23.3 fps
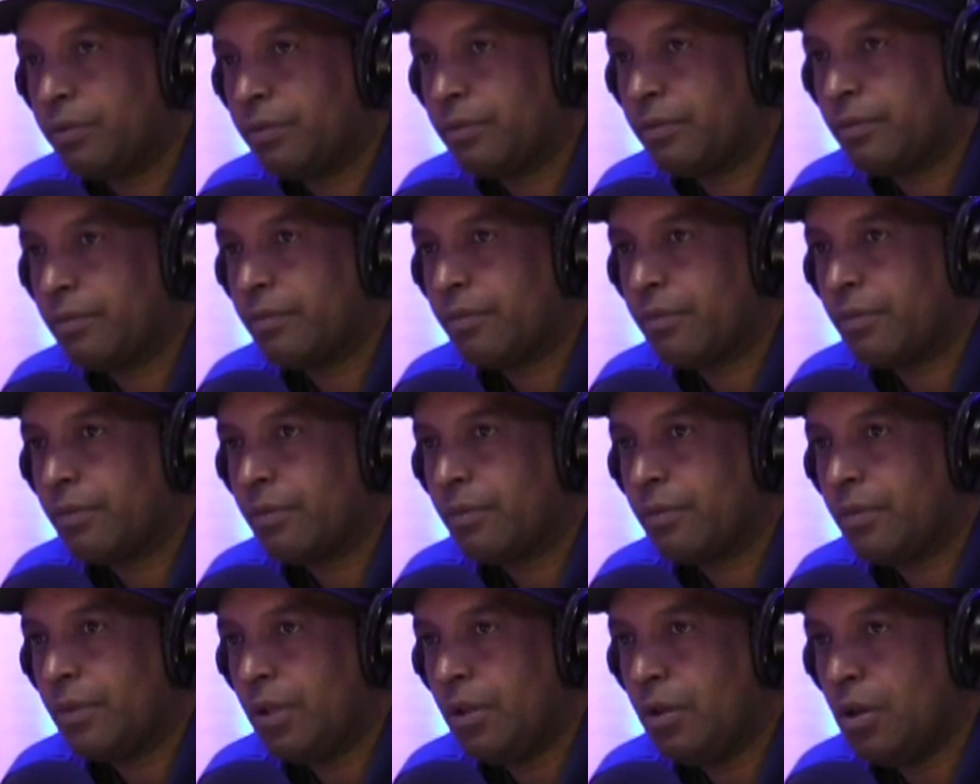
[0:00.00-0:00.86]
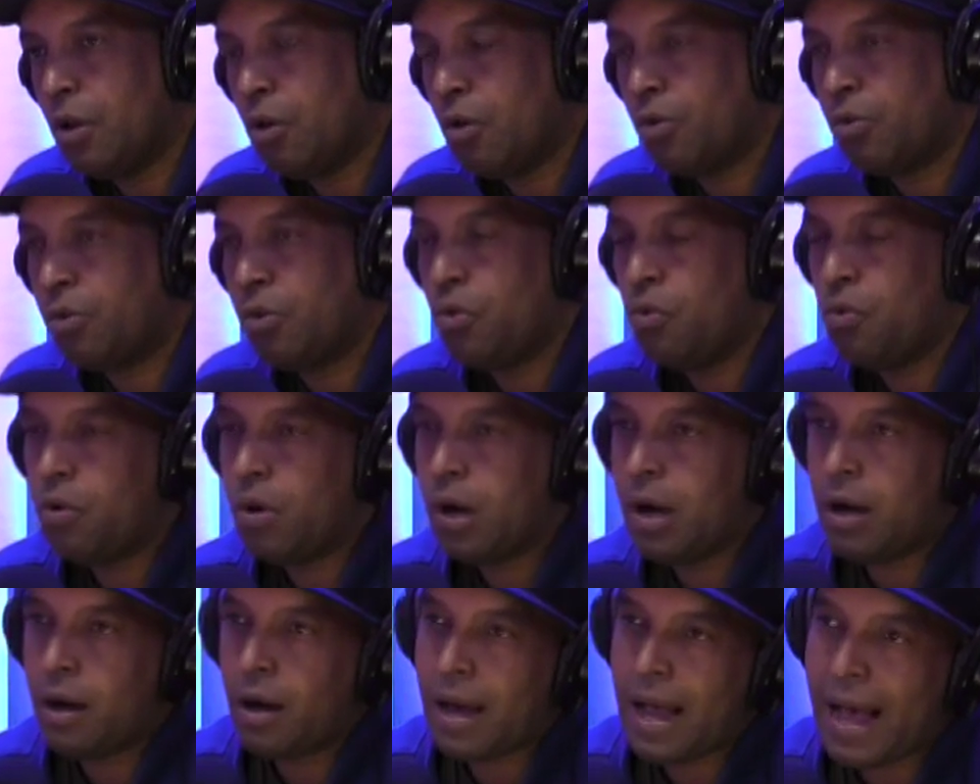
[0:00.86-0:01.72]
Mm-hmm. You know, through
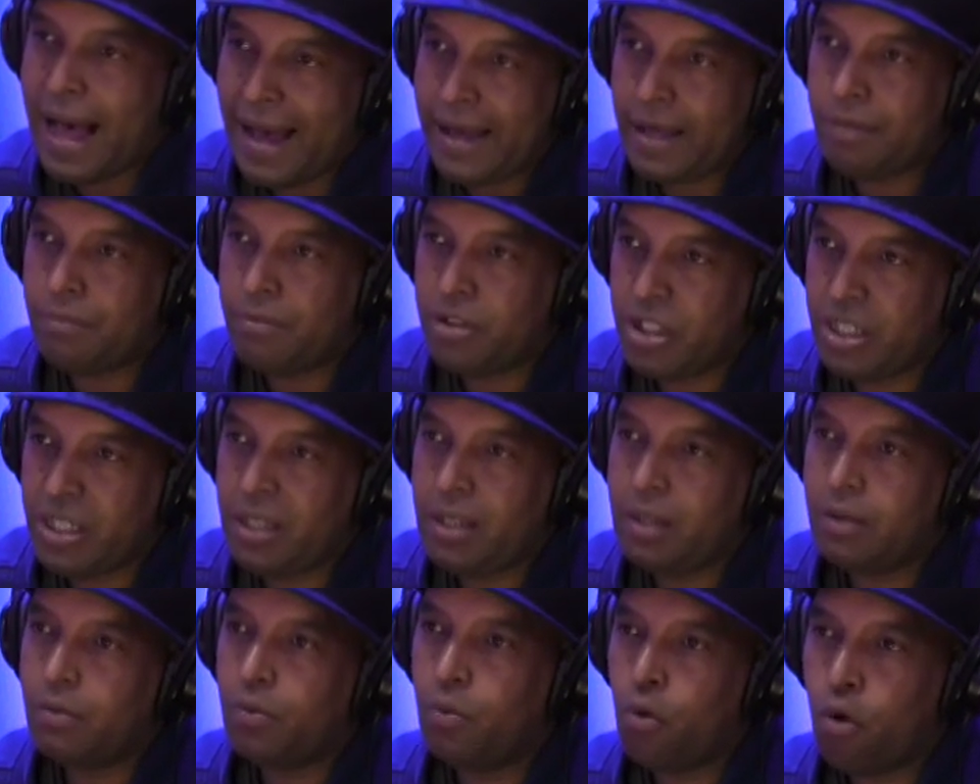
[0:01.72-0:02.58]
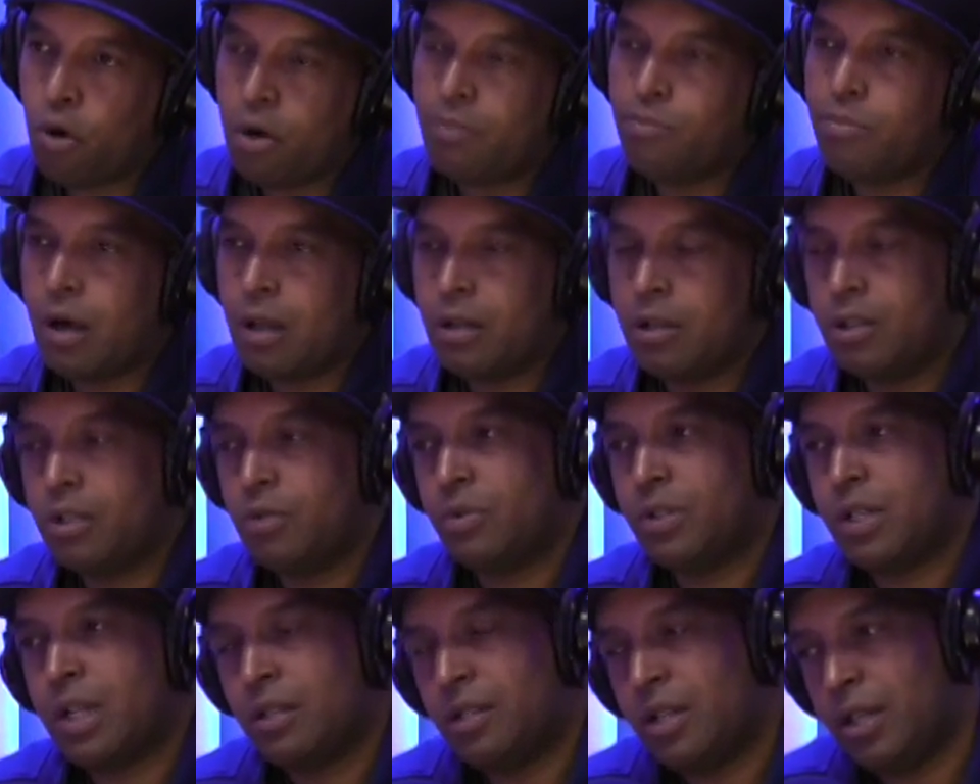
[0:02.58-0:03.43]
uh, IMG Warner Brothers,
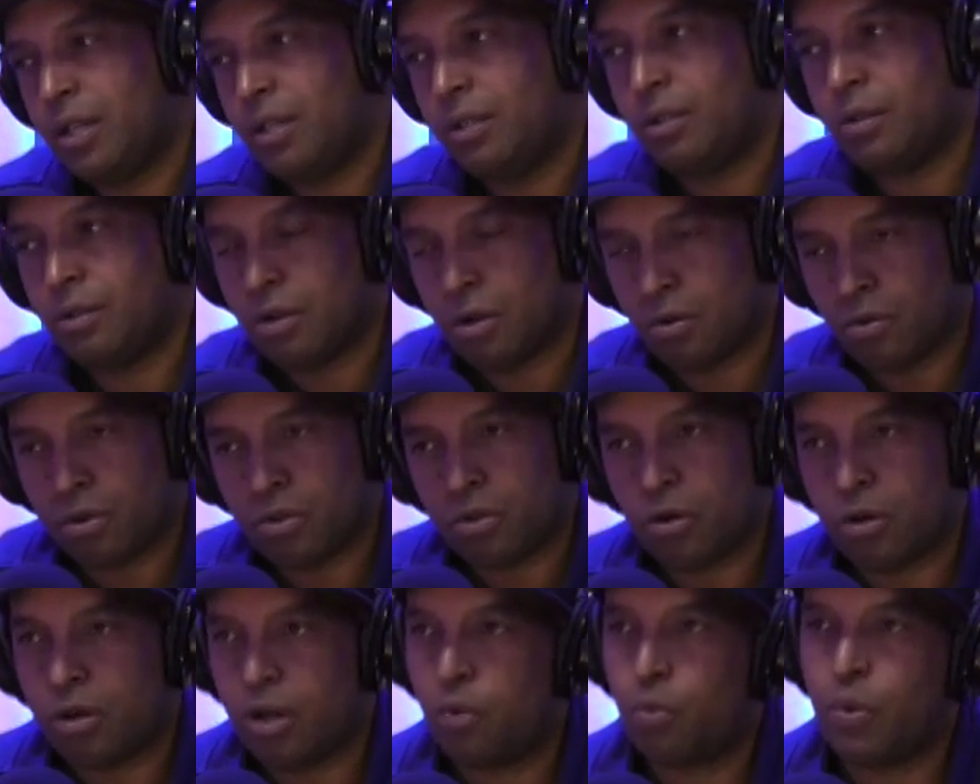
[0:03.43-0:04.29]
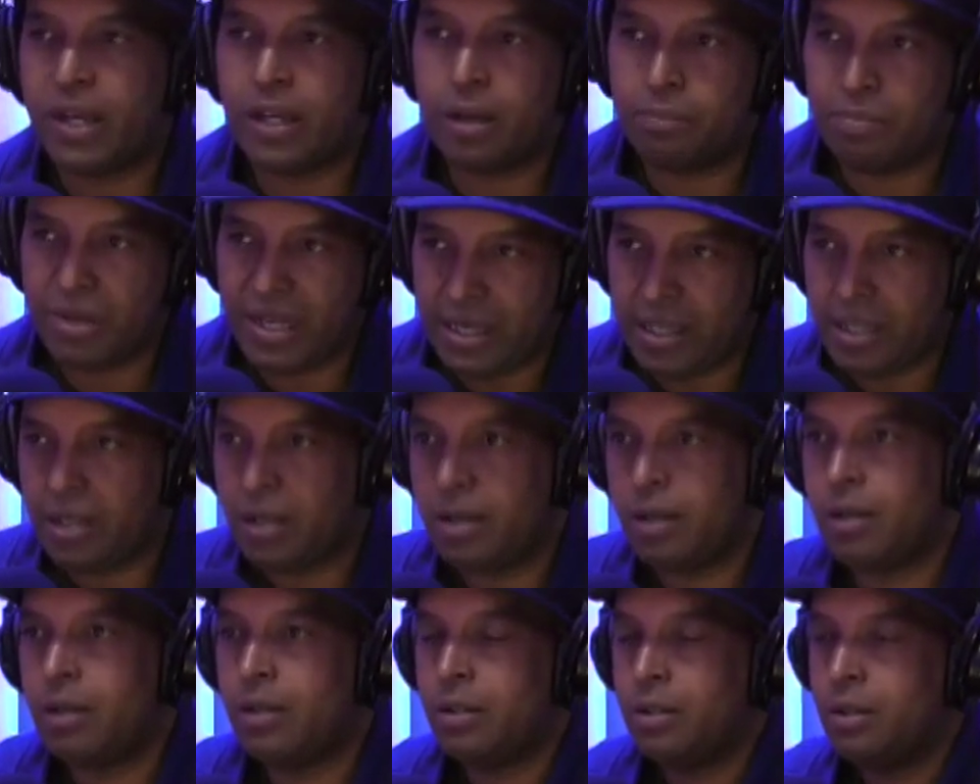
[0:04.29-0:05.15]
which I think you know is on their
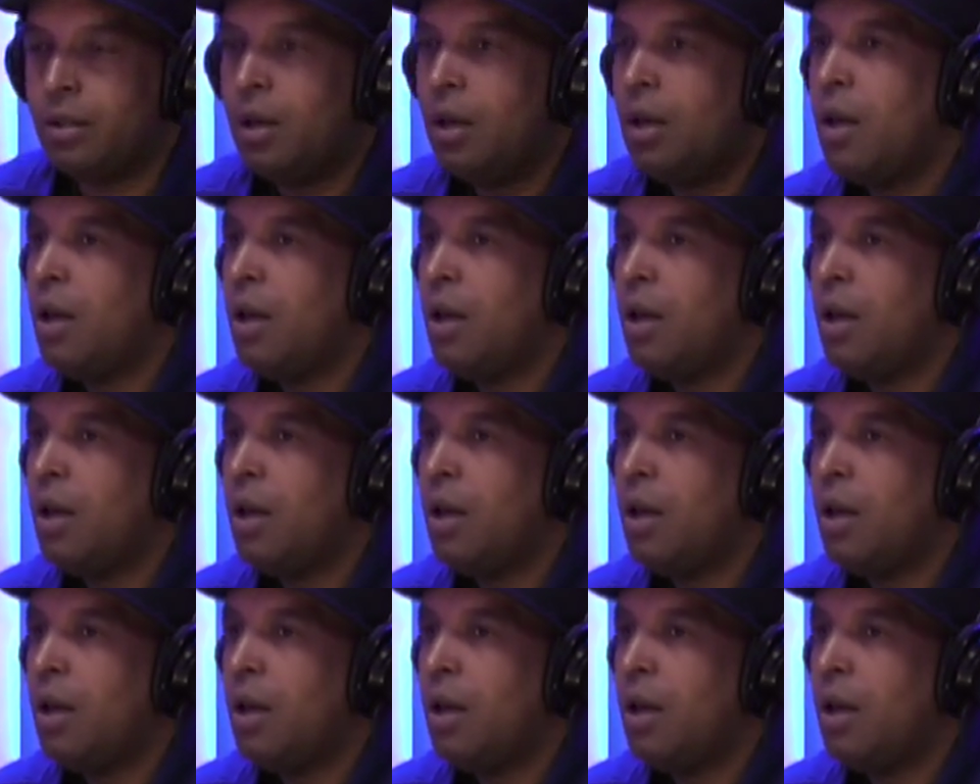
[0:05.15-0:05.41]
Wikipedia and